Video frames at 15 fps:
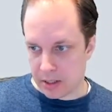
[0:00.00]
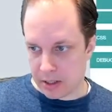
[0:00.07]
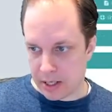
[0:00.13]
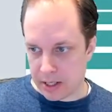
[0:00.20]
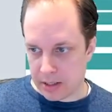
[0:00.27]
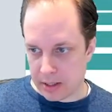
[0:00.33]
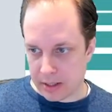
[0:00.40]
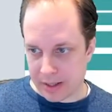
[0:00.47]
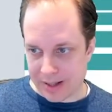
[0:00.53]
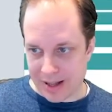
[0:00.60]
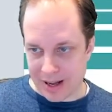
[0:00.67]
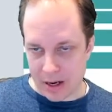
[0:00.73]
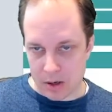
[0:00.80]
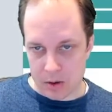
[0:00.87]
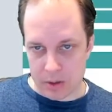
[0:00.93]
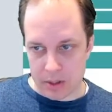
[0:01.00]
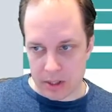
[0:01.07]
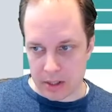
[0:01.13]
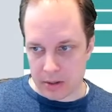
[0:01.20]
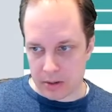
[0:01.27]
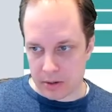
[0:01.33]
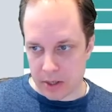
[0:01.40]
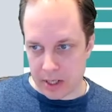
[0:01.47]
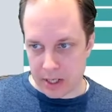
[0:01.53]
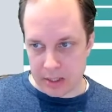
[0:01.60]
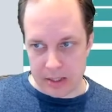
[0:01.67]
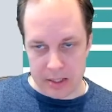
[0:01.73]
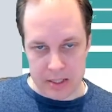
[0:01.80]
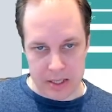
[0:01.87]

click the cloud so I get the